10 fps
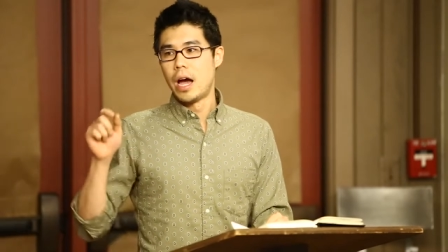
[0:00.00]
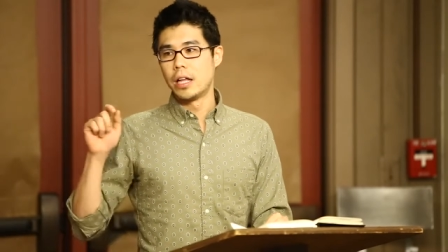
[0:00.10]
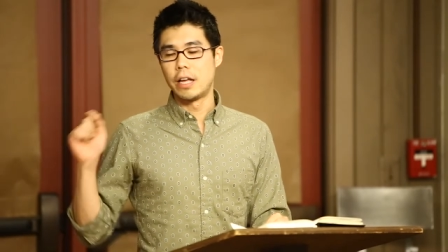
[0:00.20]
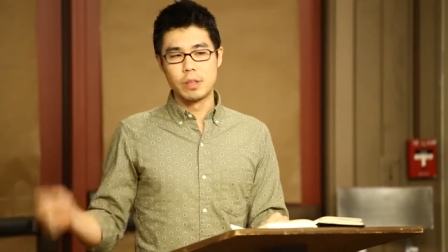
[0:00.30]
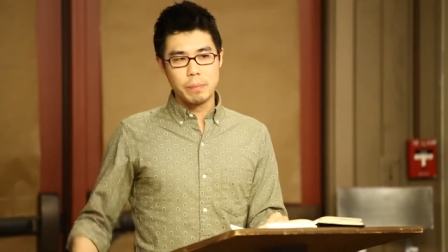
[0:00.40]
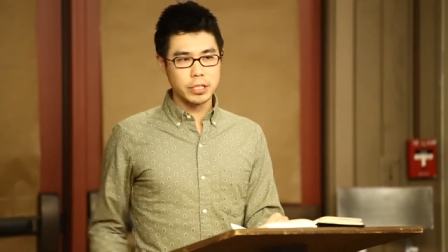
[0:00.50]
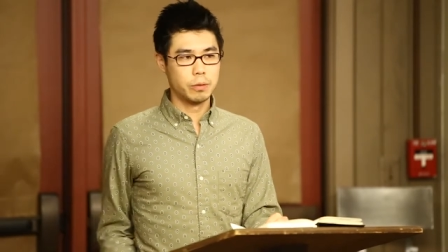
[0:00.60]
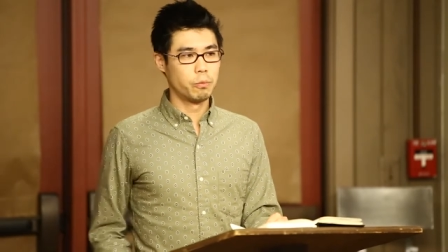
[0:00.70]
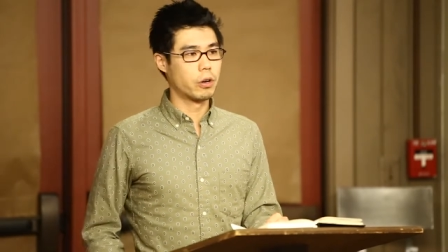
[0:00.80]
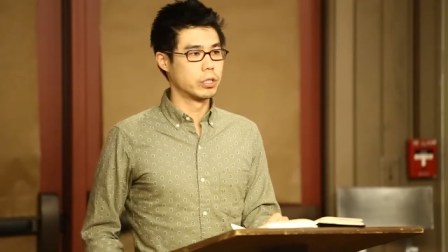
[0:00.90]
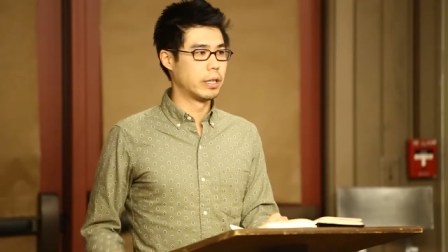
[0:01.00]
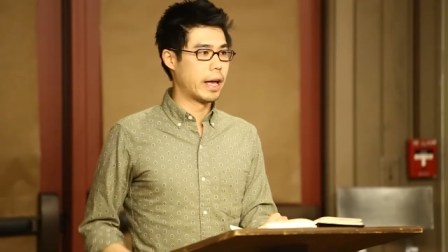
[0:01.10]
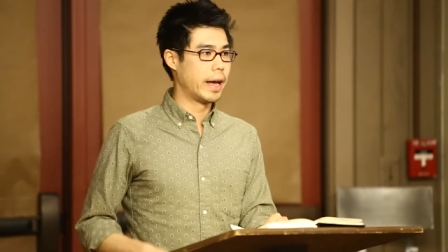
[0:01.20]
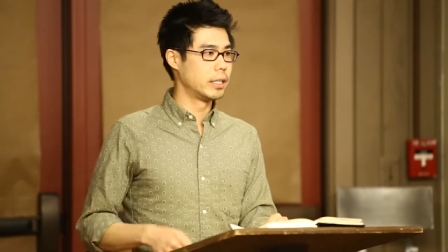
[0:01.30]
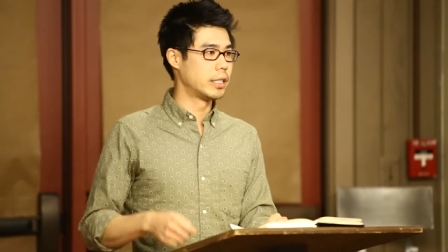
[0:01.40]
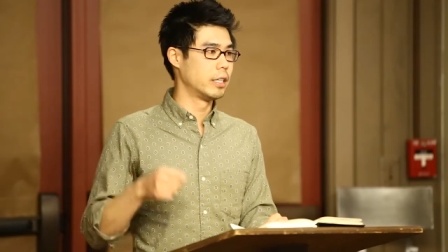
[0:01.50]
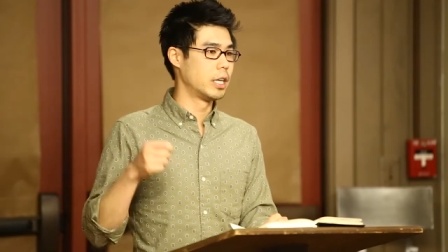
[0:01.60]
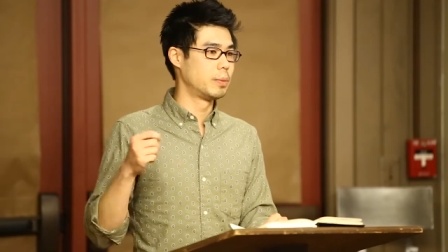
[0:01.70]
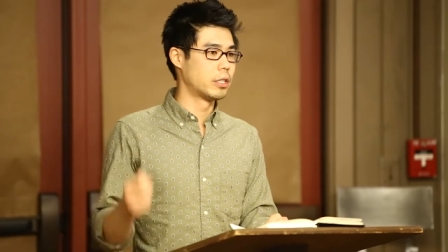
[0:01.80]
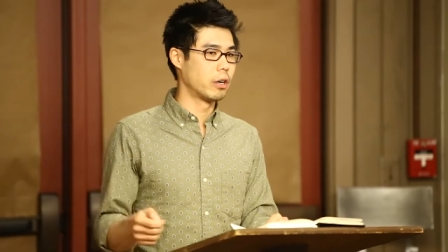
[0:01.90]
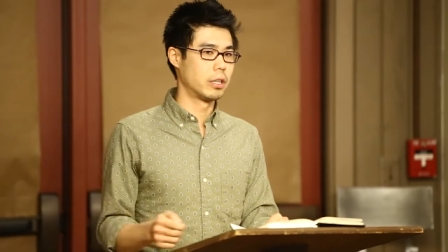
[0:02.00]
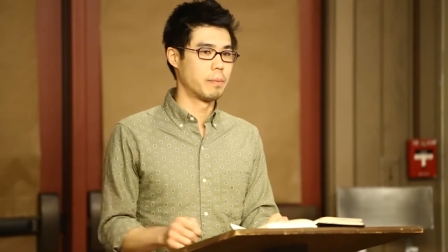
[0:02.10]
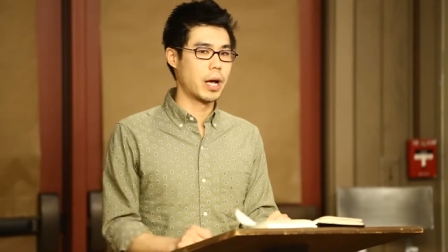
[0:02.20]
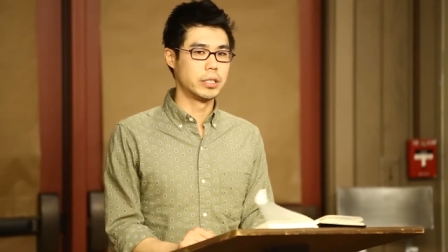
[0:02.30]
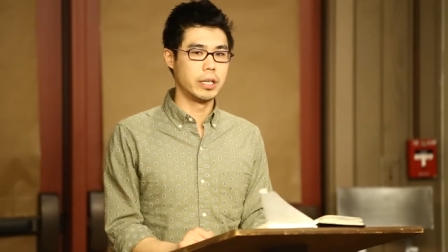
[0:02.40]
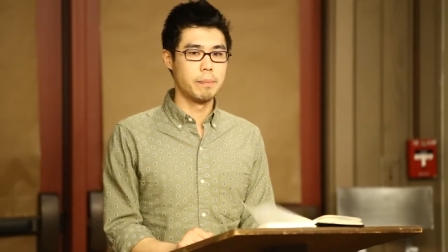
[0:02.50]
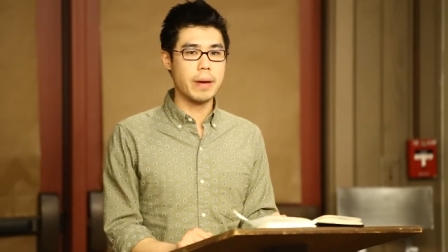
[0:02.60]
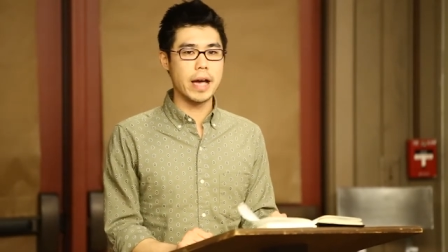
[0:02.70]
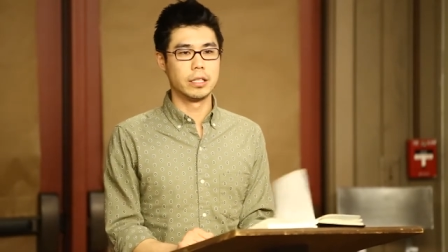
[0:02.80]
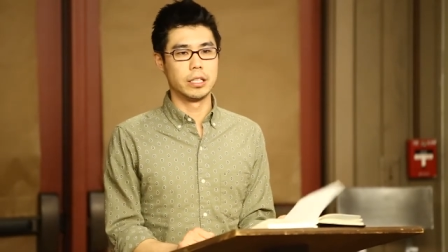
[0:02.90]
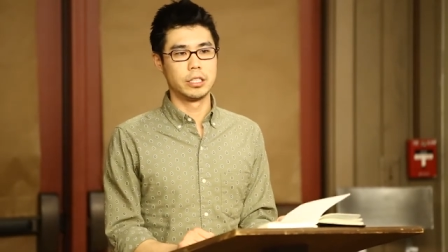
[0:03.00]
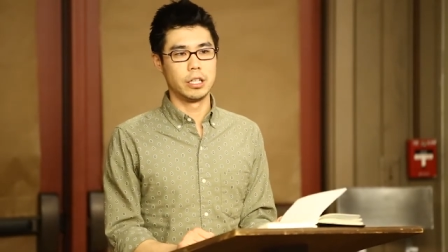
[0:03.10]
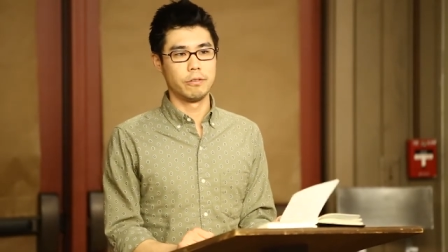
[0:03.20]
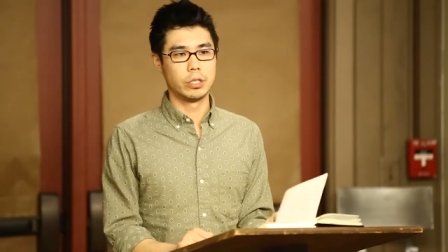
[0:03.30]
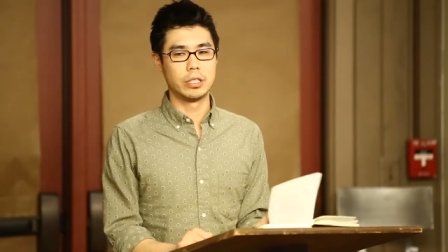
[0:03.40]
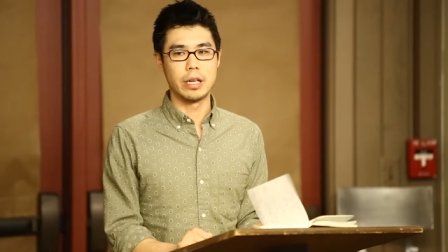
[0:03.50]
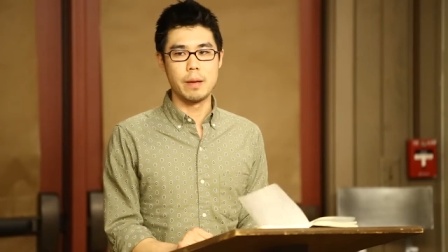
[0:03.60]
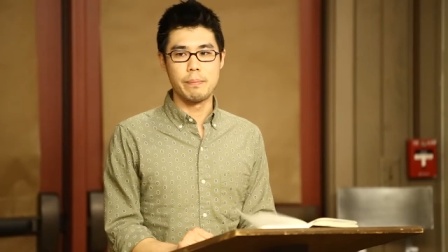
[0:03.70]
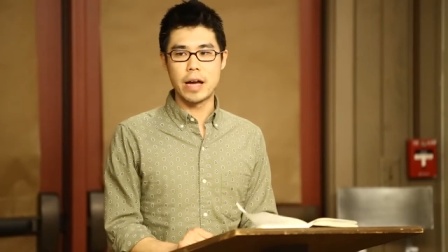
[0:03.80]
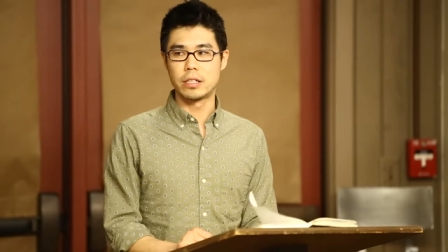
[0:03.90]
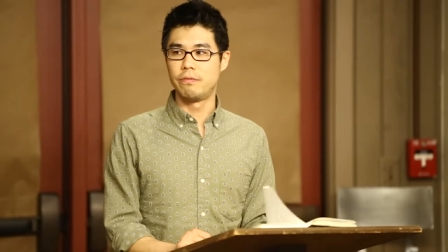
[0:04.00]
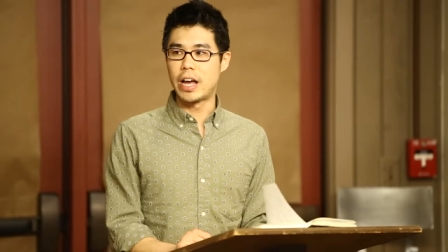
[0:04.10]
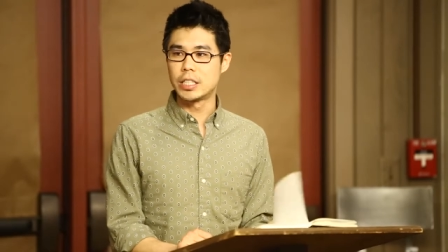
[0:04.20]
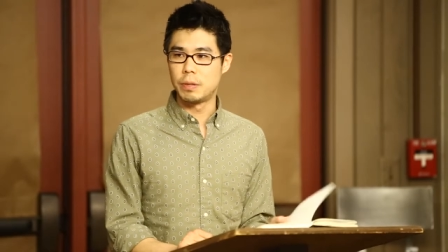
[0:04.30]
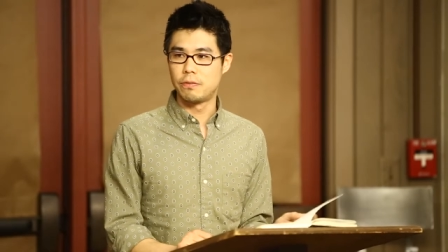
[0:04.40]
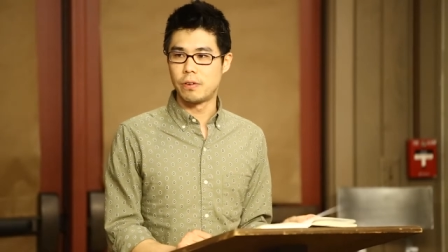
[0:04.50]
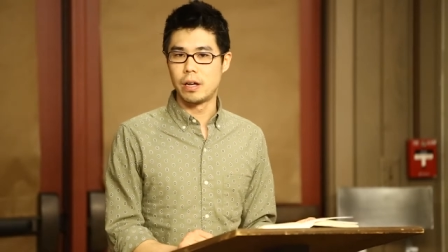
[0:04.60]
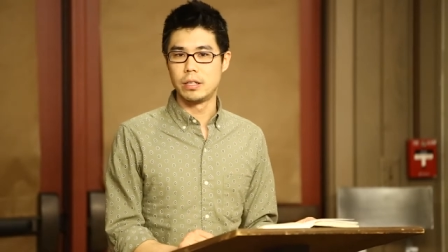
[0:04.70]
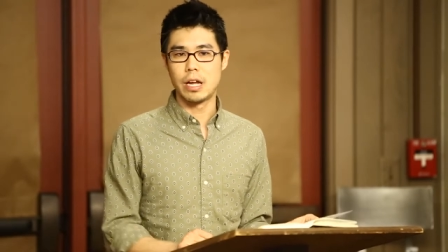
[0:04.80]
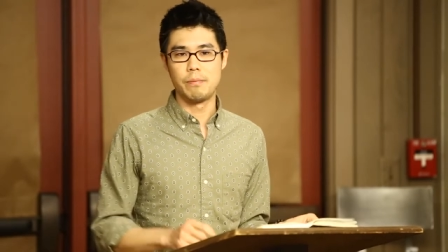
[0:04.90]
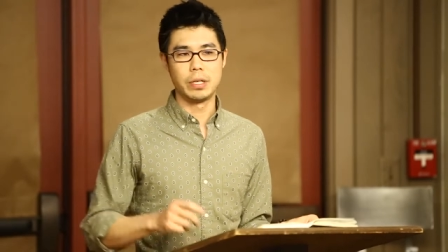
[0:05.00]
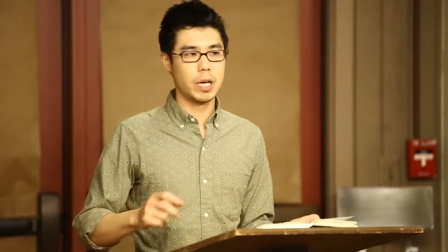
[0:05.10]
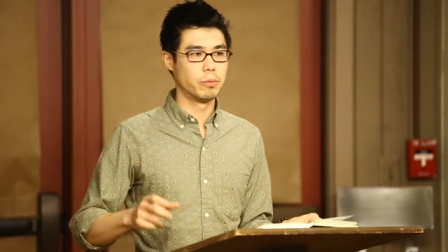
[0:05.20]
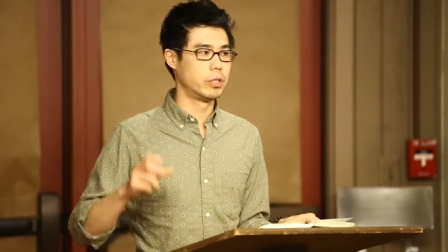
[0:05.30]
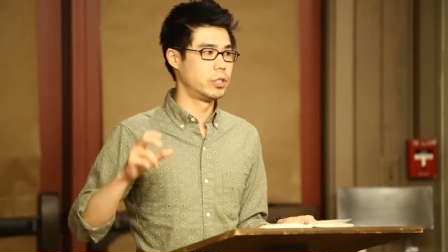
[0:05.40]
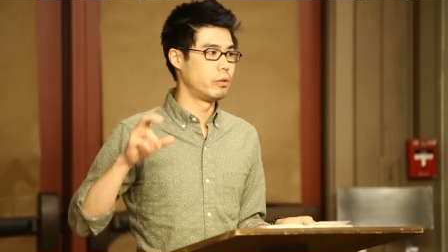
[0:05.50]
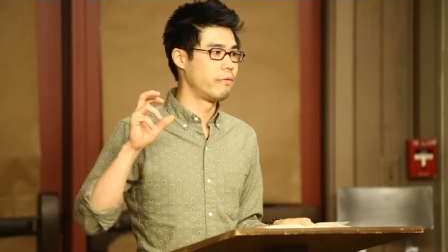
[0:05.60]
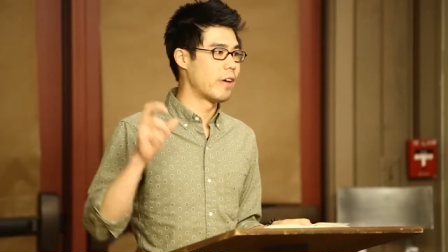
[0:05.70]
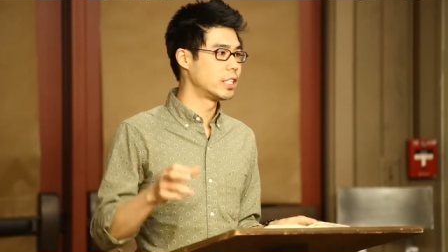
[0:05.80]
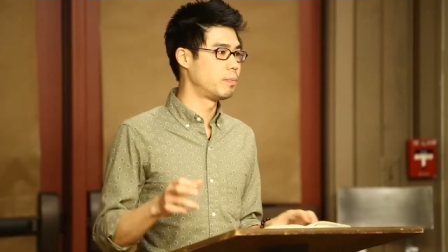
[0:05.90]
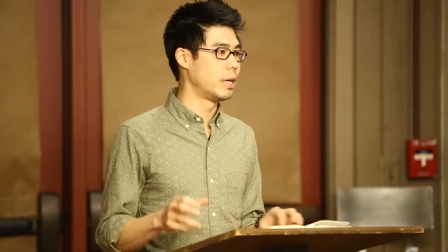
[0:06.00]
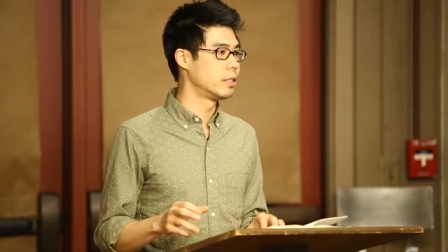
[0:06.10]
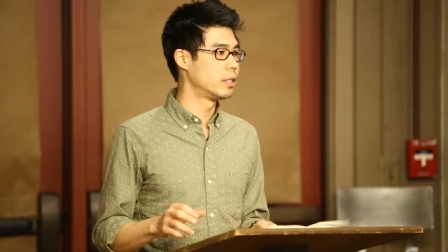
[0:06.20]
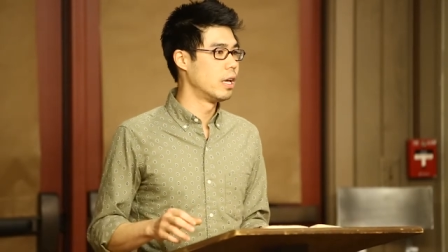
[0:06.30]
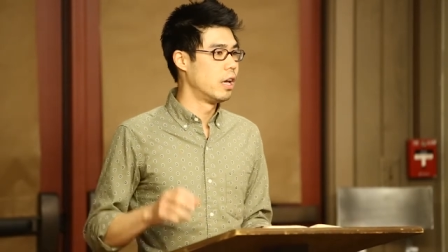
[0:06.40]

I left the Boston Workers Alliance, ended up starting the Boston Impact Initiative, which is an impact investment fund, and I've been able to do investments